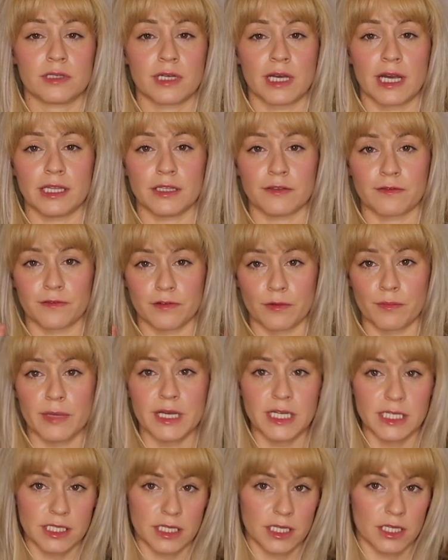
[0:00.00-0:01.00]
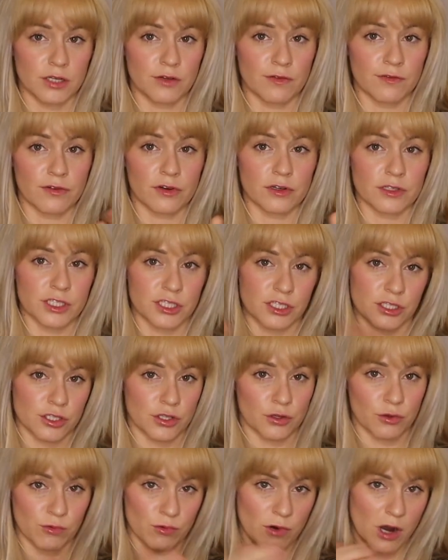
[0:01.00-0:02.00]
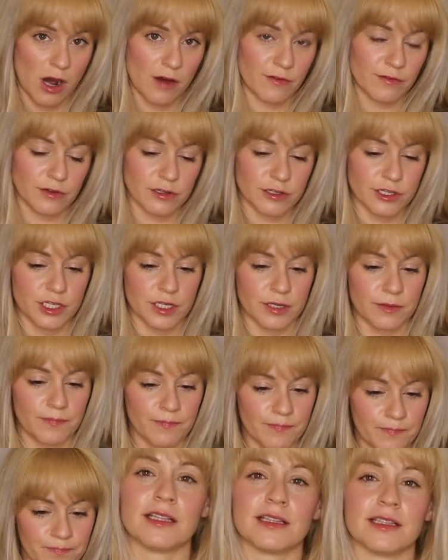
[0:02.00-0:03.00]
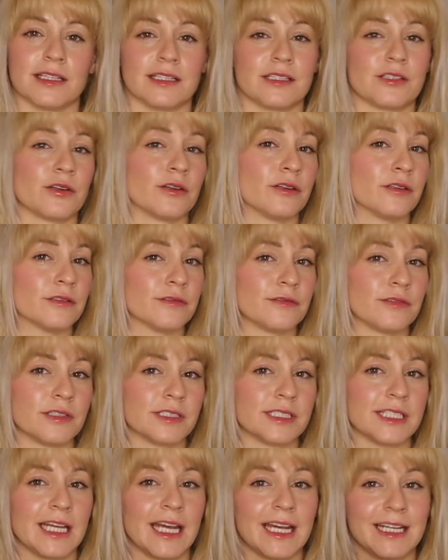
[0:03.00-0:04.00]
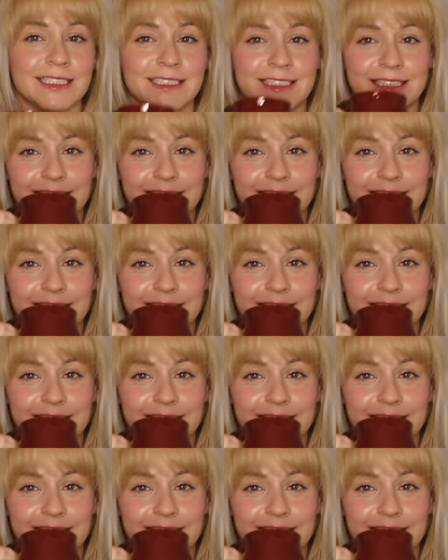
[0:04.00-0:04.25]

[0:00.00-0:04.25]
and the fermented versus the raw version. That's all for today.